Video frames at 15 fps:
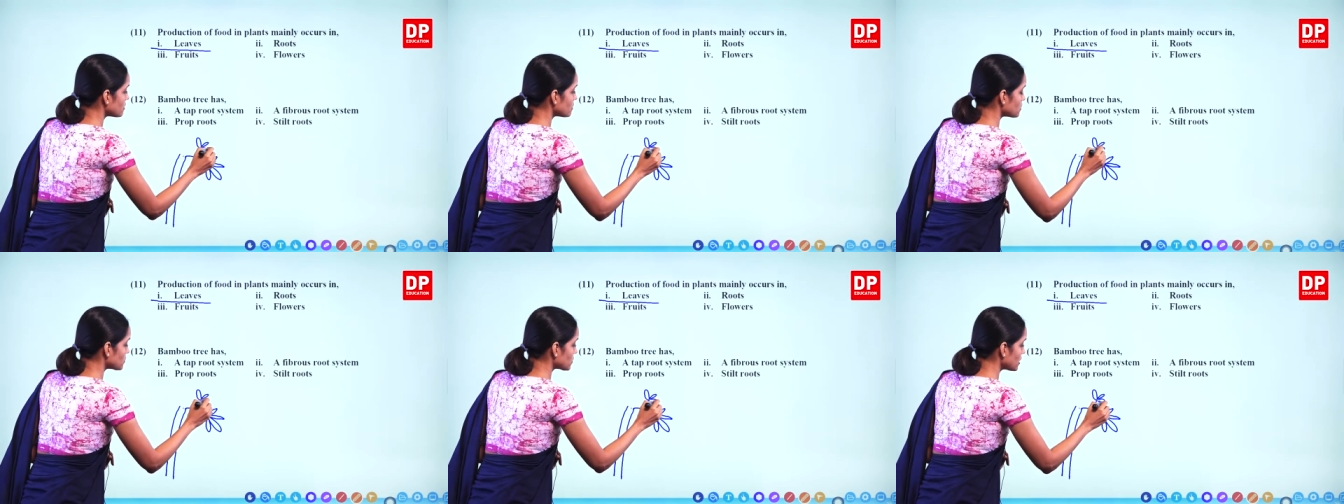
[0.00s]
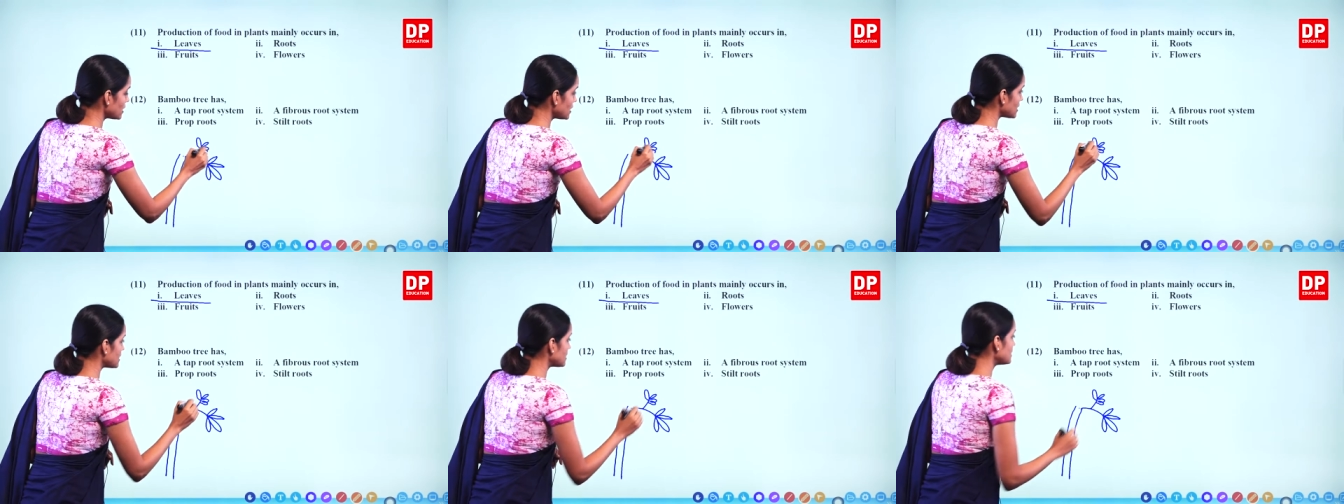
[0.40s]

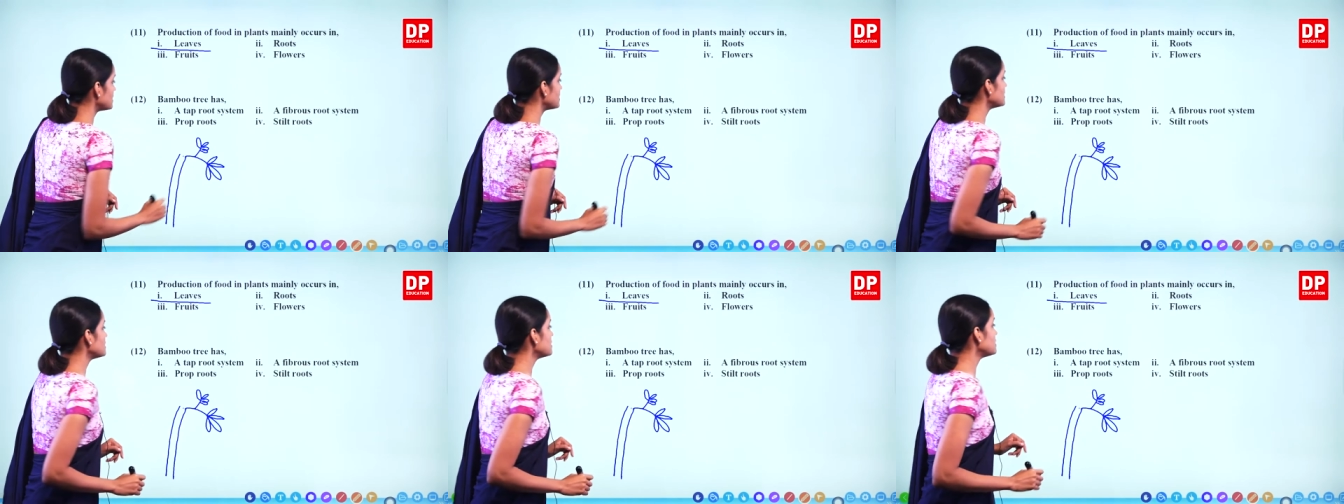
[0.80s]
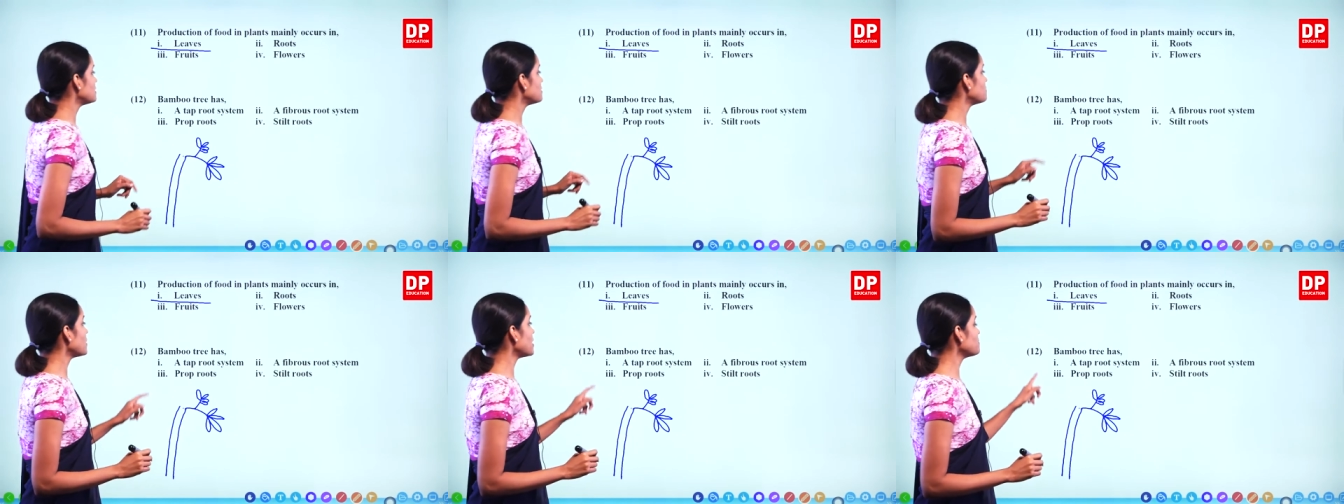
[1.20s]
okay.
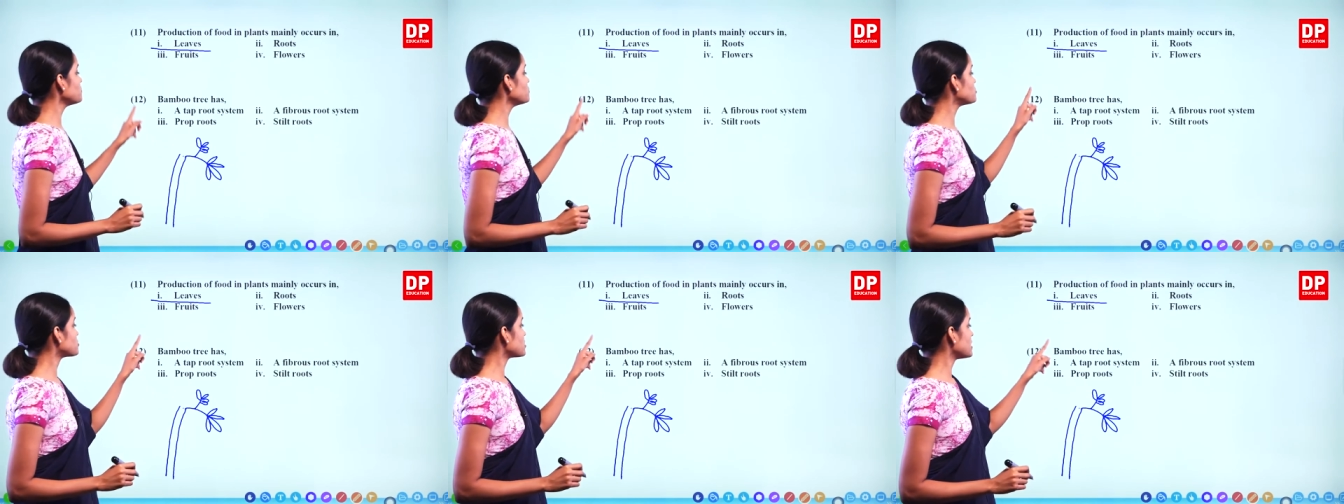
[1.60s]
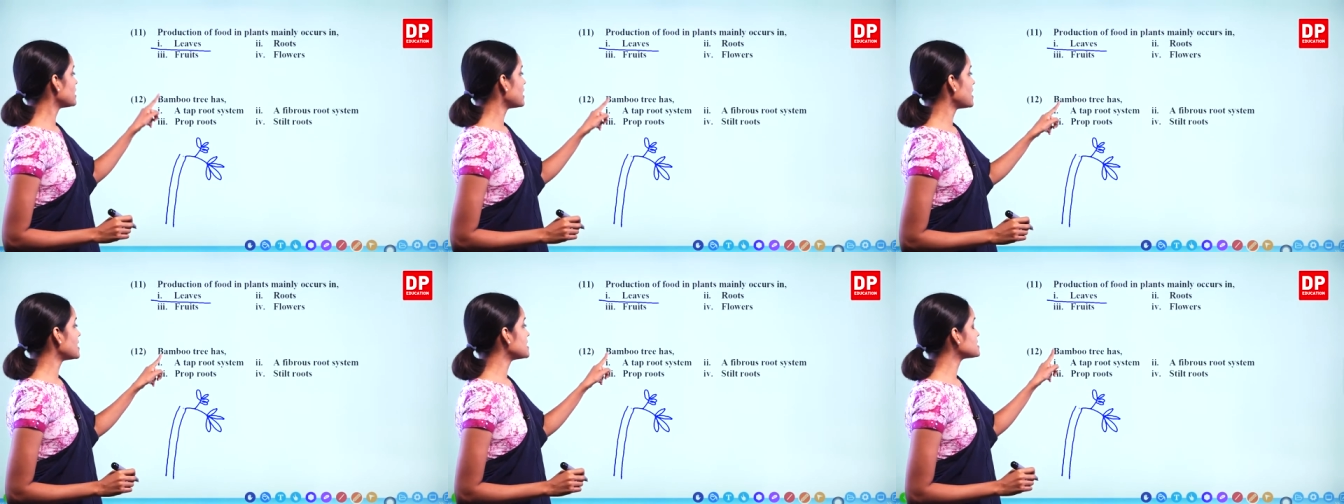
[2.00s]
Bamboo tree
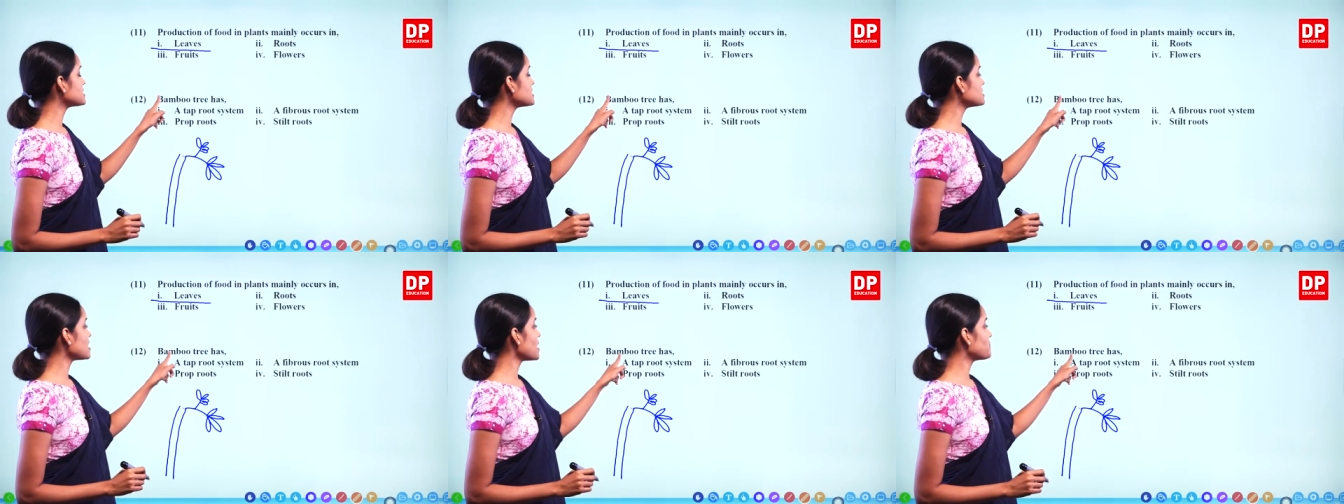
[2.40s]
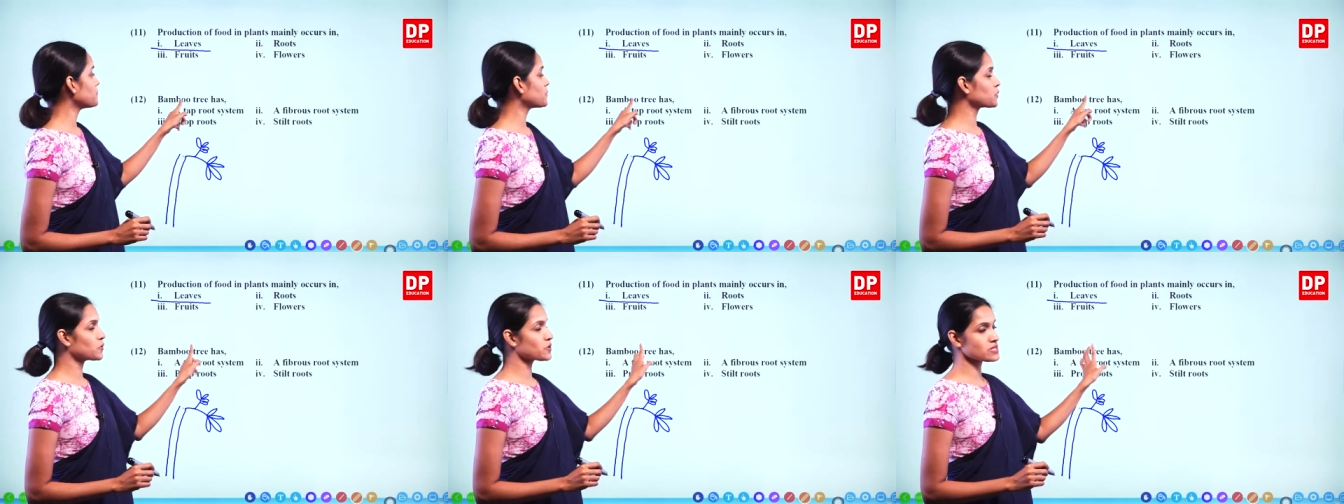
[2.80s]
has a
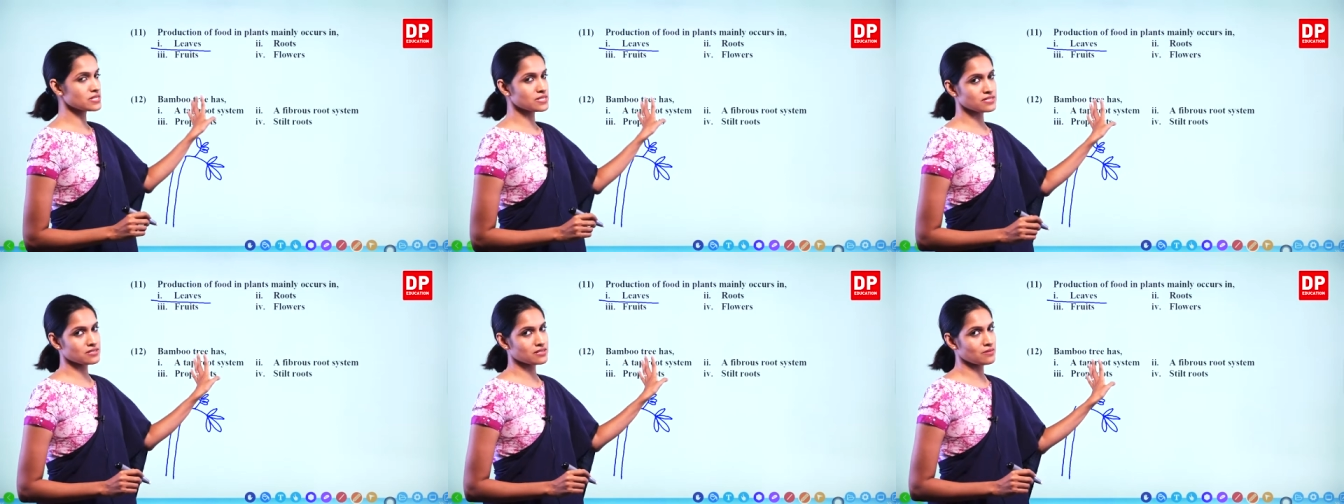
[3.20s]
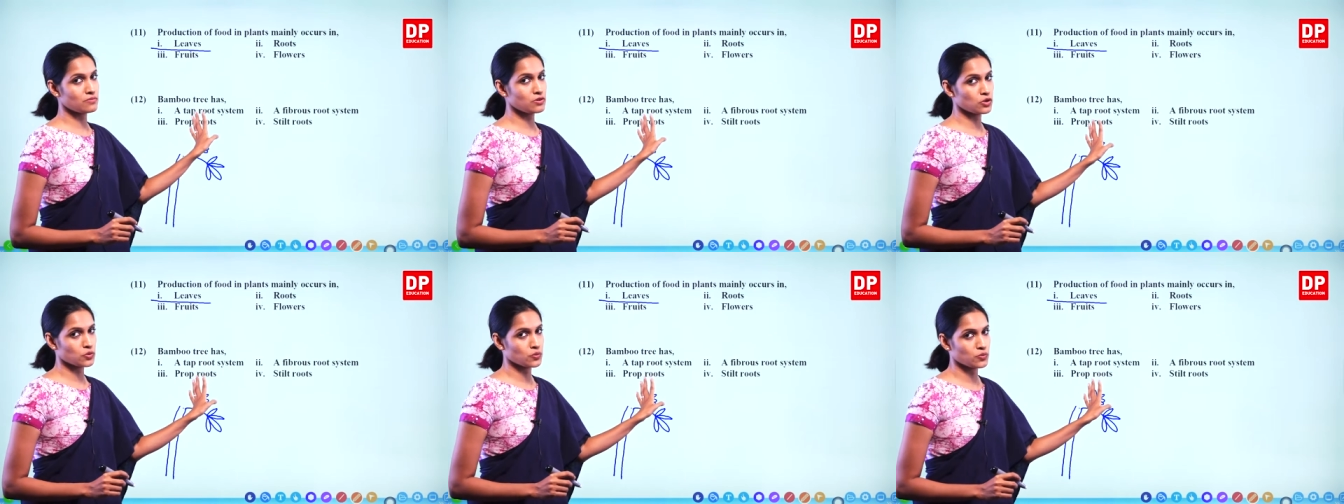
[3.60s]
taproot
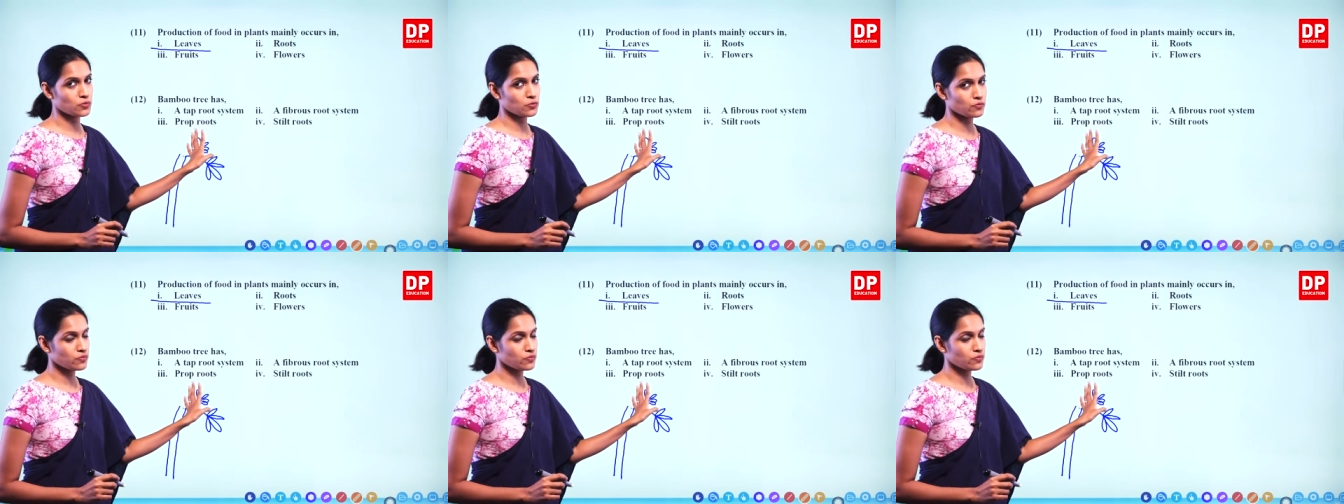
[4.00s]
system. No.